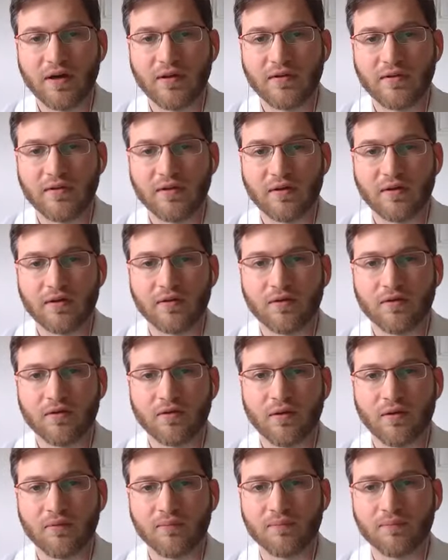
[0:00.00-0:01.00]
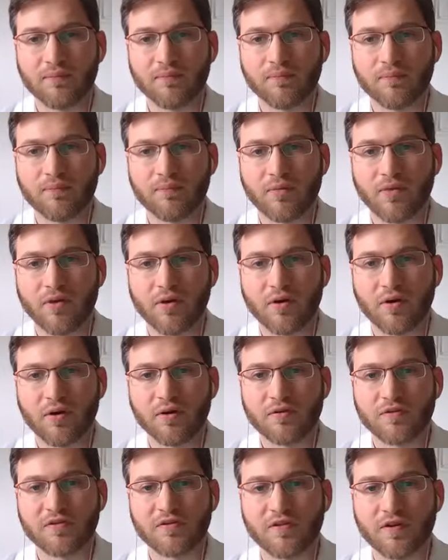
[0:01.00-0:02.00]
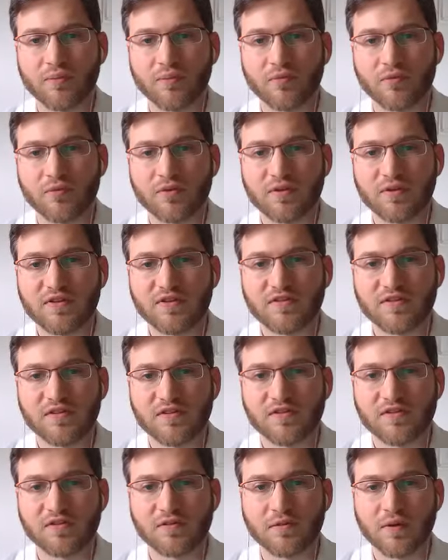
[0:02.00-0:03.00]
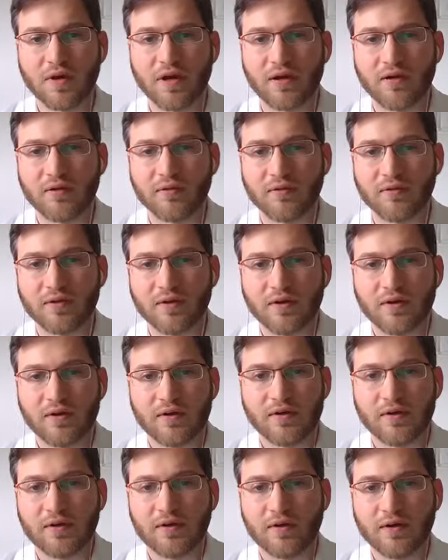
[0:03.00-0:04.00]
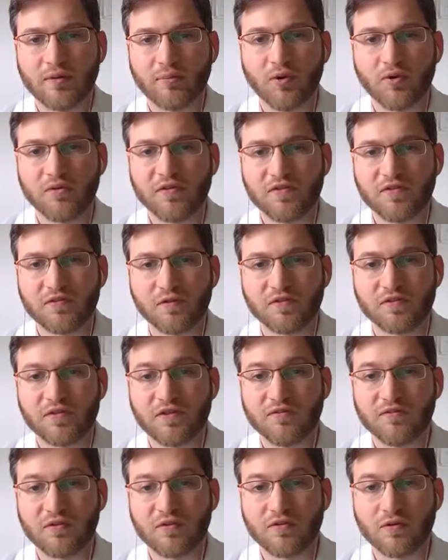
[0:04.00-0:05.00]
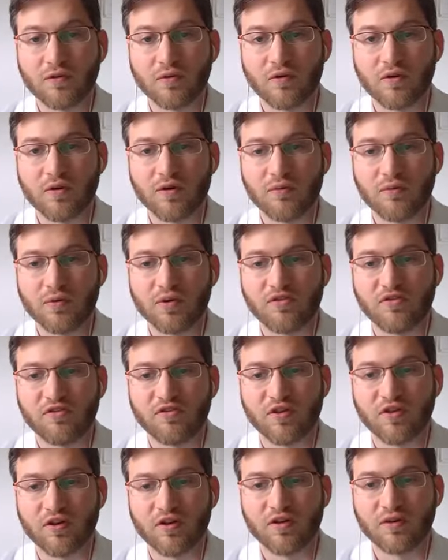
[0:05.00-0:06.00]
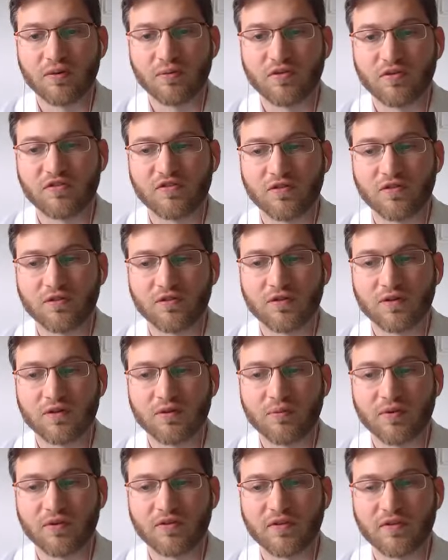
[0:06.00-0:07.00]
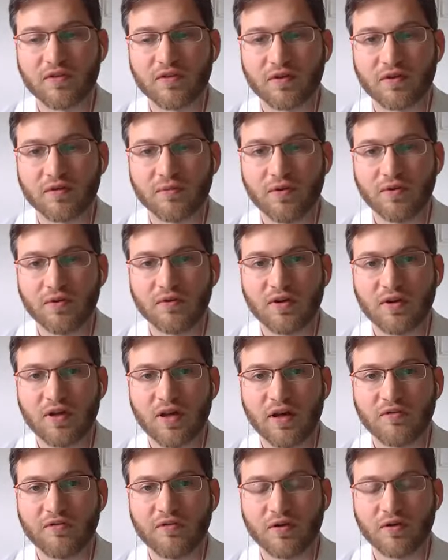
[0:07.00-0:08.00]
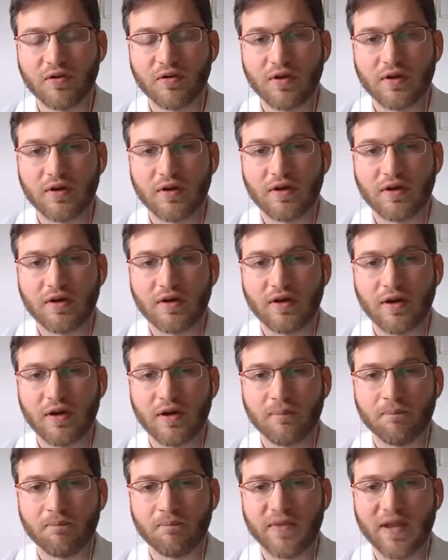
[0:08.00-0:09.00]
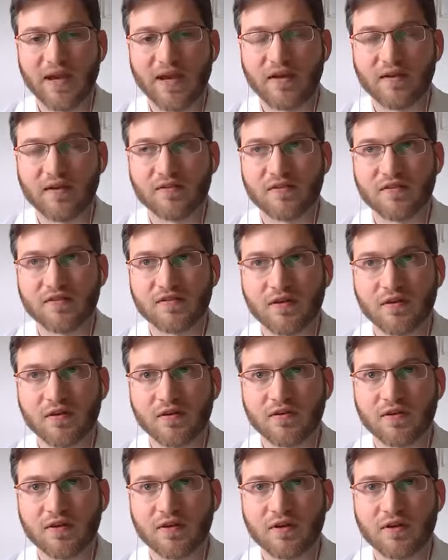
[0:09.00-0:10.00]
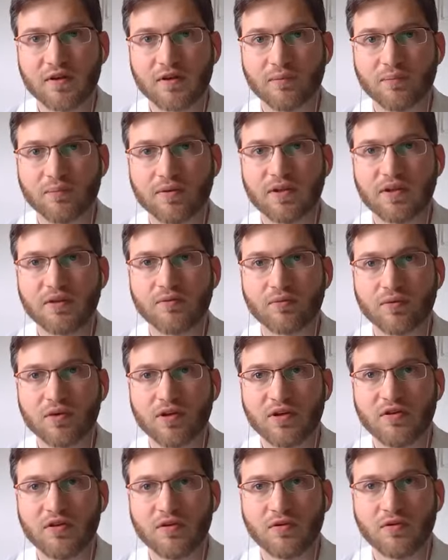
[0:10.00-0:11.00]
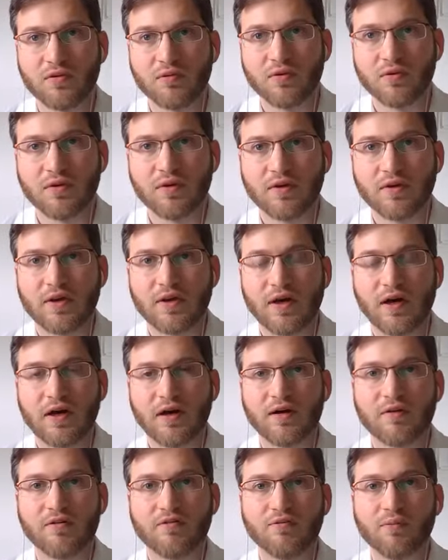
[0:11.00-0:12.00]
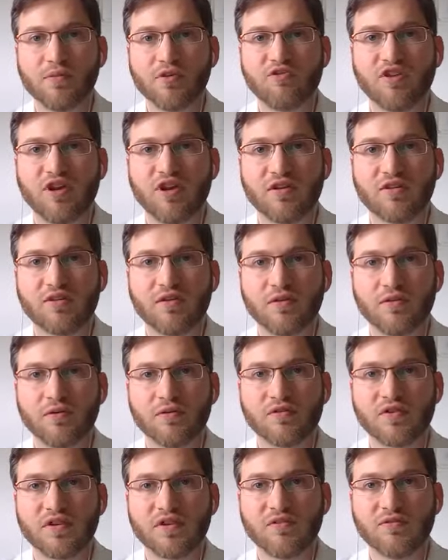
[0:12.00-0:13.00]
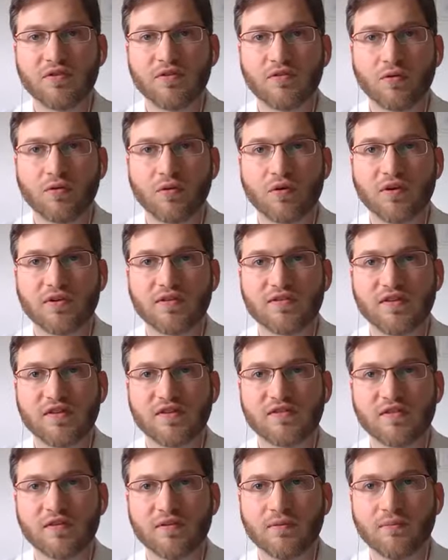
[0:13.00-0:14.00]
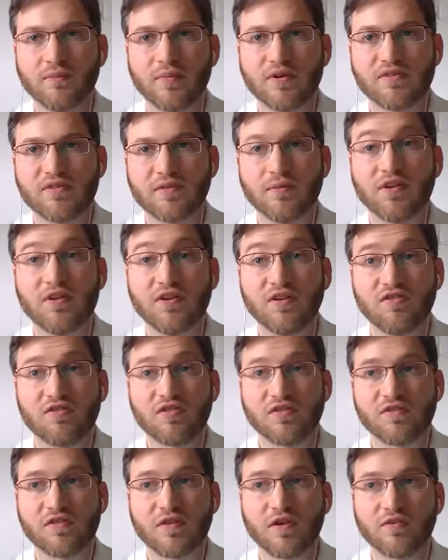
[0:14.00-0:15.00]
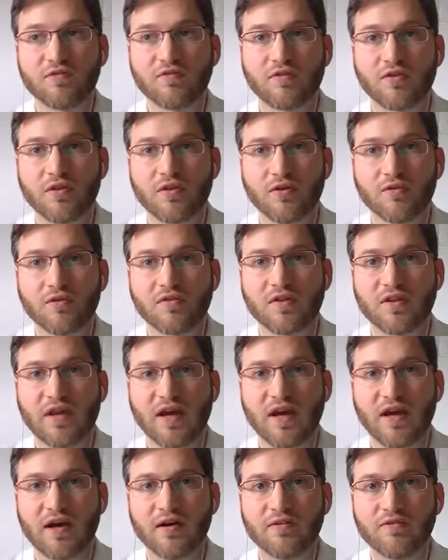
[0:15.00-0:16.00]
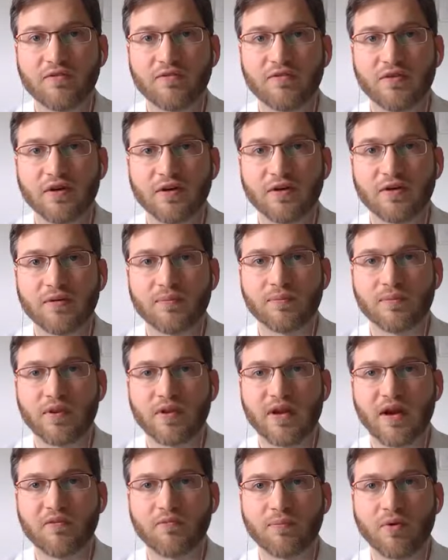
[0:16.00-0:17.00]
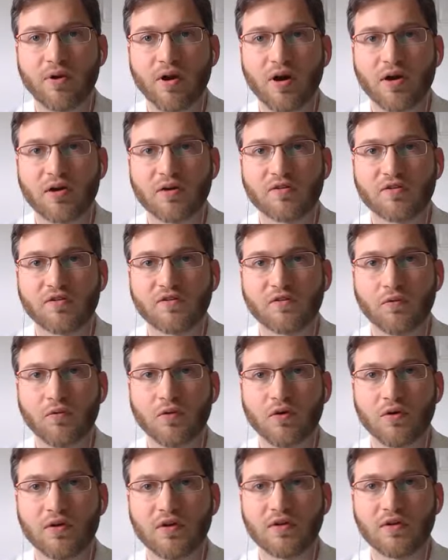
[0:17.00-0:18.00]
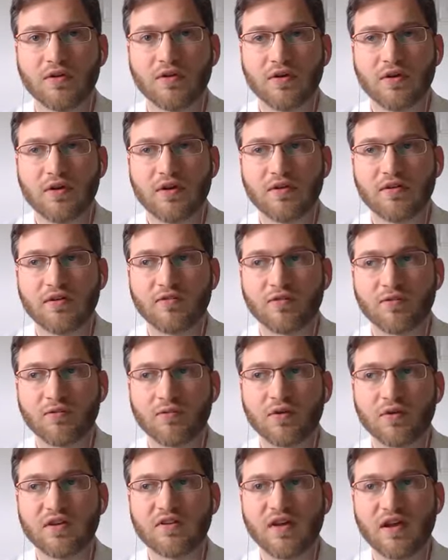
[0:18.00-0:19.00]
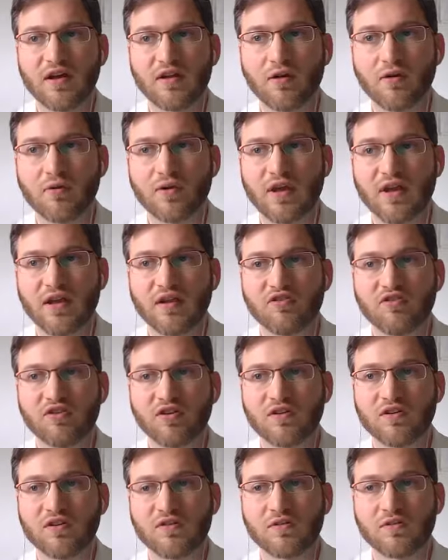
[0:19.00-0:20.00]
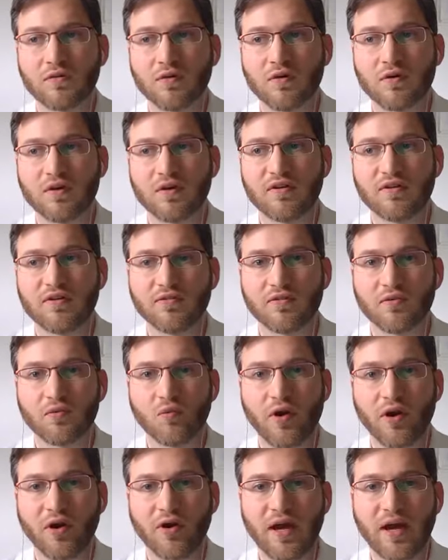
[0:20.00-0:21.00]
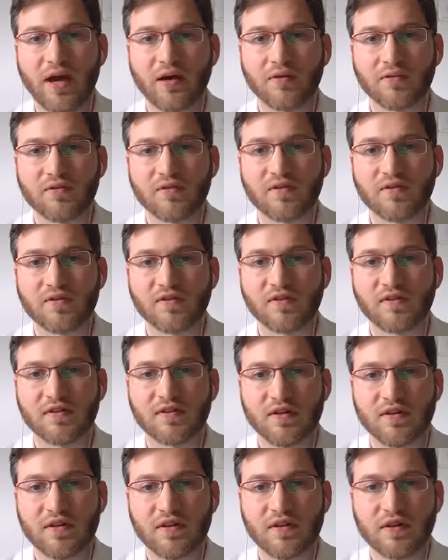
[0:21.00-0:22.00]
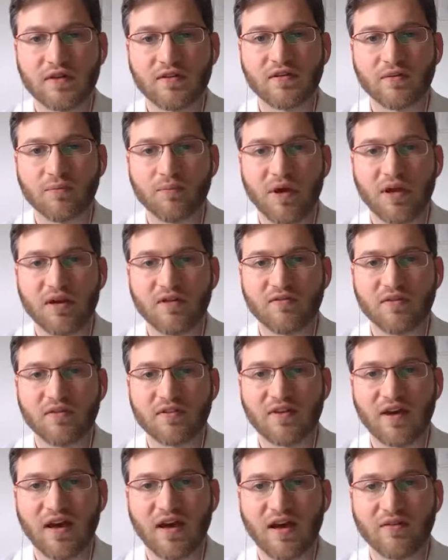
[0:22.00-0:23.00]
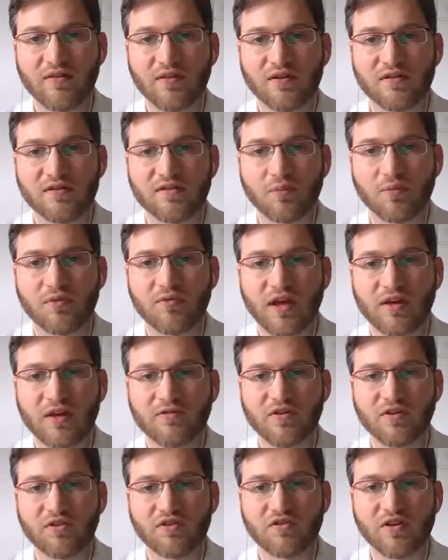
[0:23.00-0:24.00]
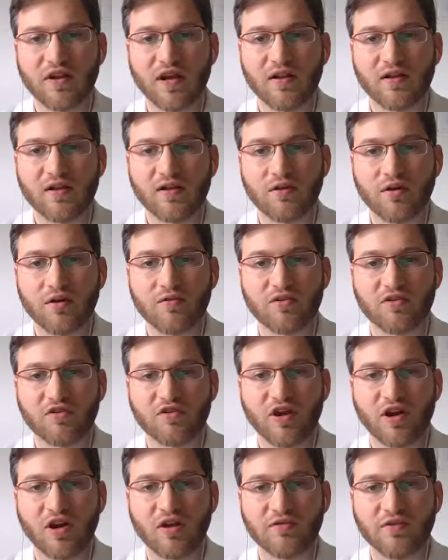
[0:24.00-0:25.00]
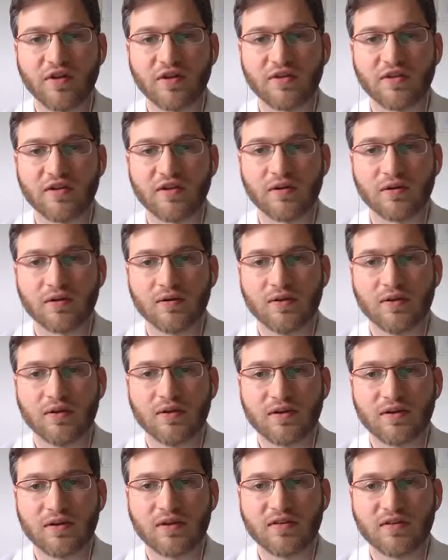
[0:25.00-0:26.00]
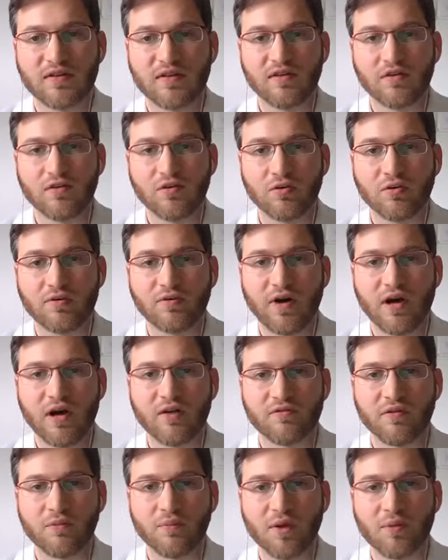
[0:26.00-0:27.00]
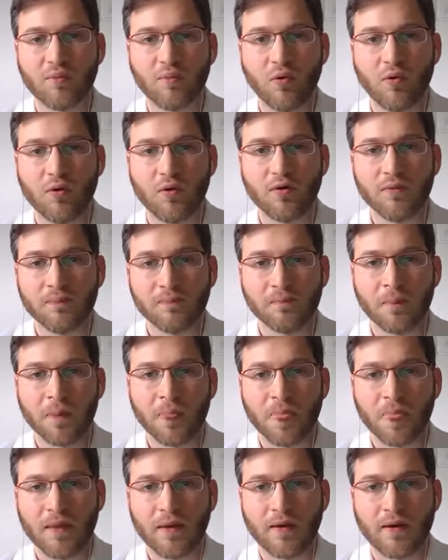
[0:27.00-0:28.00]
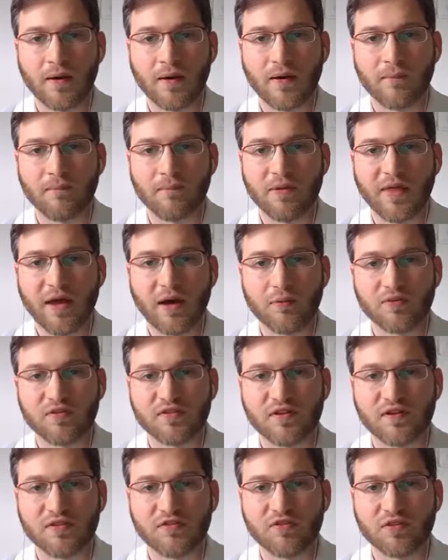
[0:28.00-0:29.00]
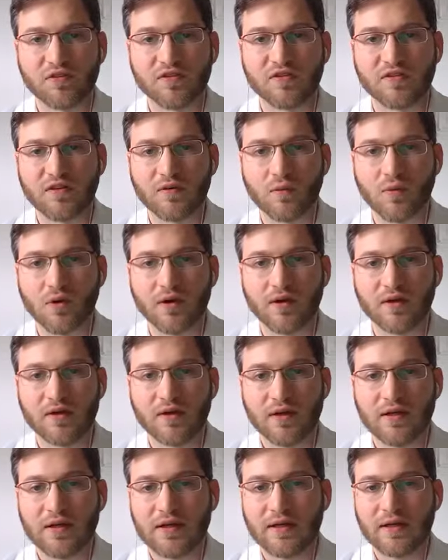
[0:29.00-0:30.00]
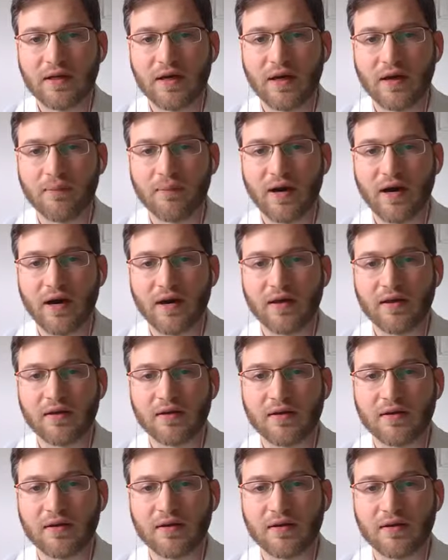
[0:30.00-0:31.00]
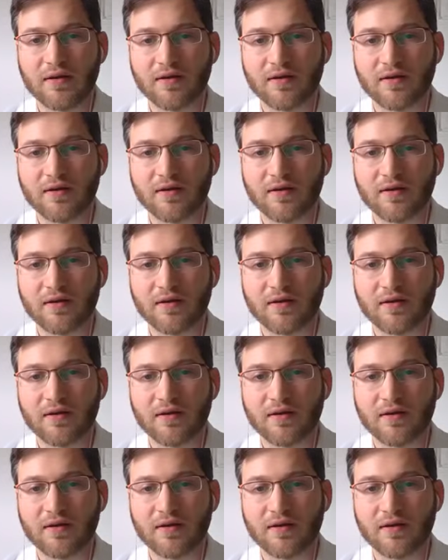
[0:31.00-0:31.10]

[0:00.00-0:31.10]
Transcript: I think, that there are some releases around multi-source inventory, which certainly was a community effort, not necessarily a complete redo of Magento's inventory system, but some additions there for those that have products stored in different retail locations or in different warehouses, and some benefit to having some of that functionality off the shelf. I think it'll continue to evolve a bit more, but that was an interesting one. I